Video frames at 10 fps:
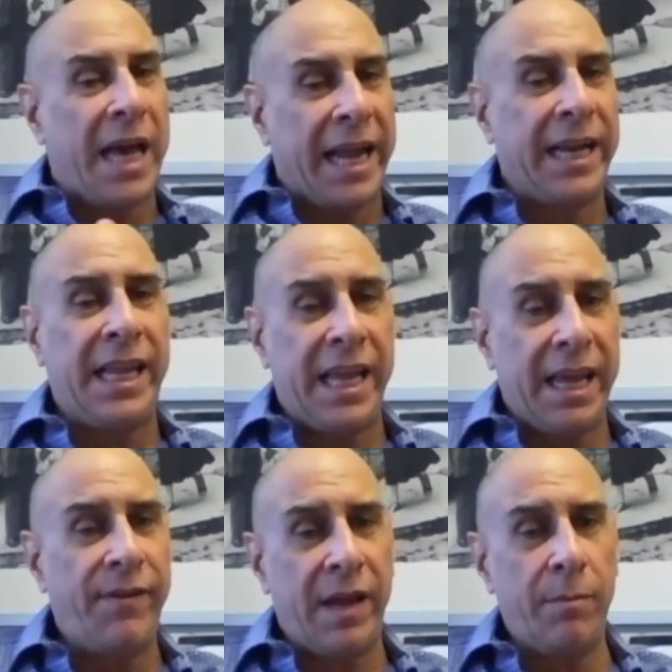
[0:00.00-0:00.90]

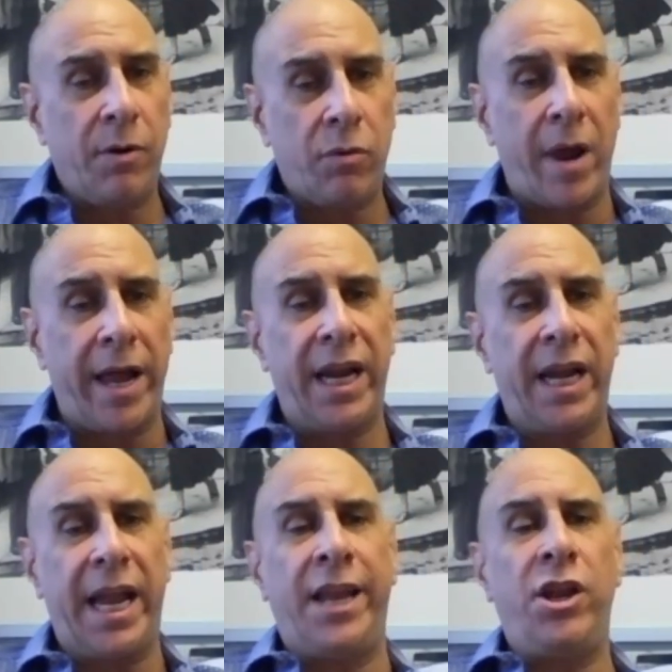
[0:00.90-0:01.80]
give him credit,
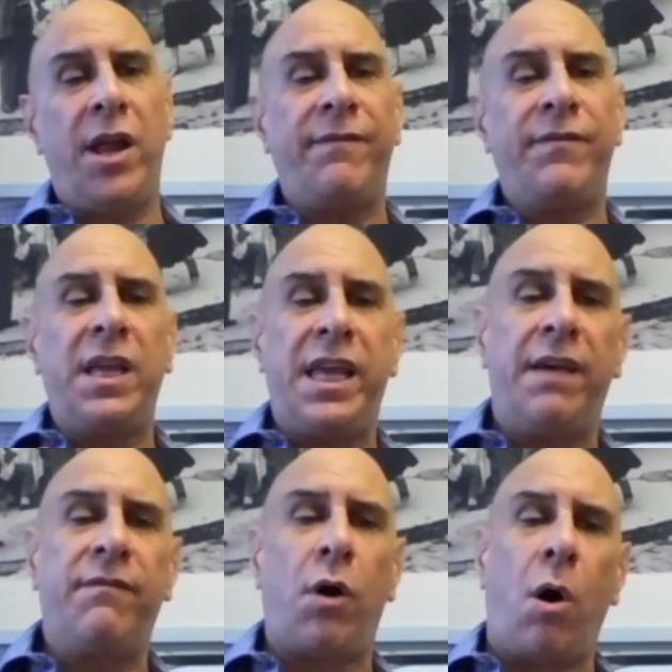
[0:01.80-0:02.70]
and you have to
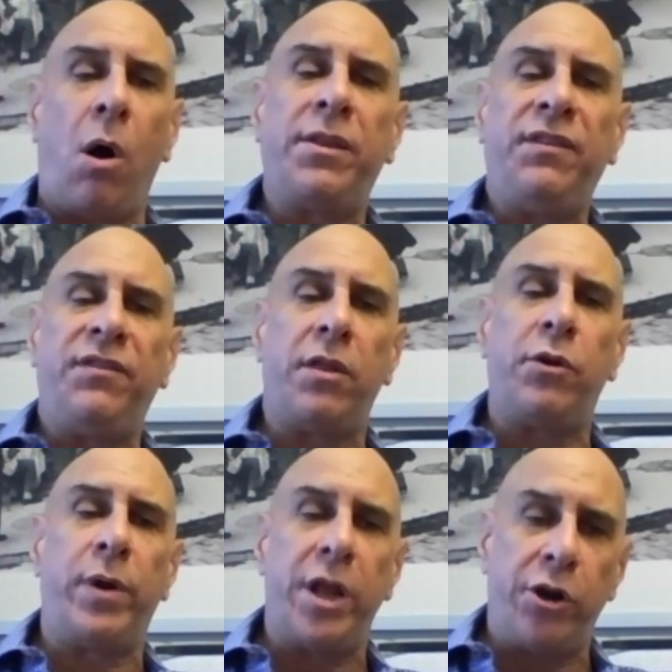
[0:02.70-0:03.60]
give all these
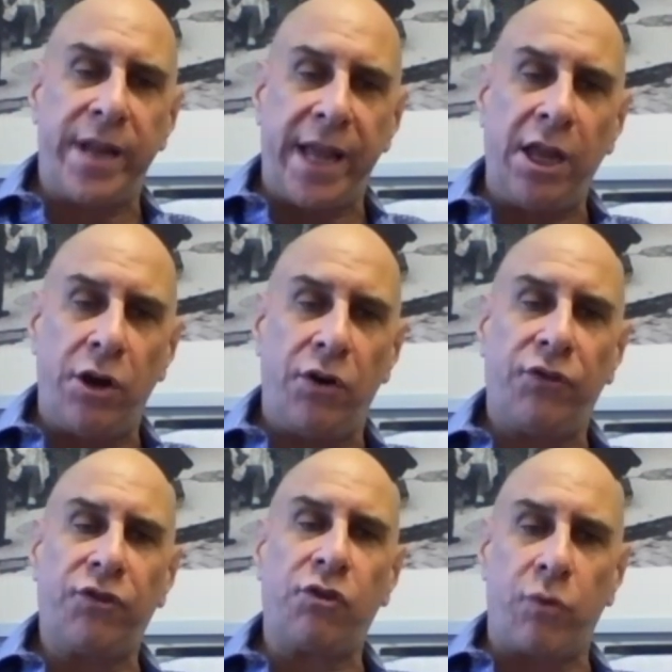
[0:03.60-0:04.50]
other
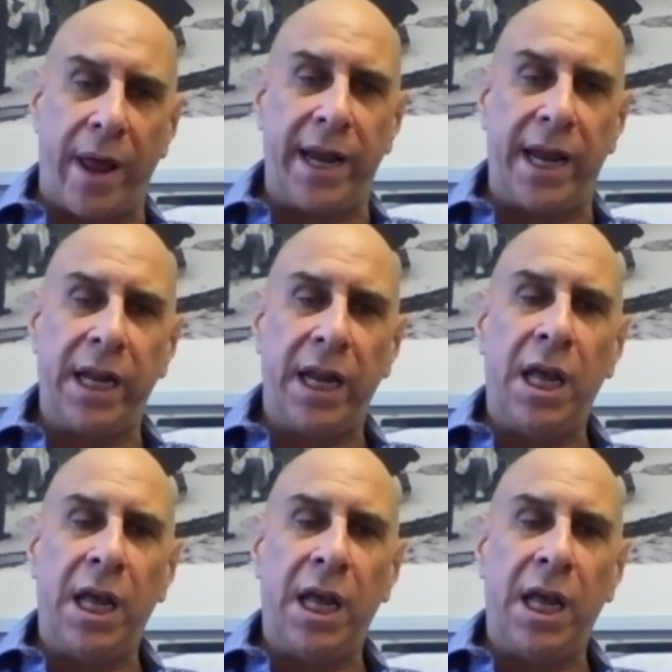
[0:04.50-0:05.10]
entertainers credit,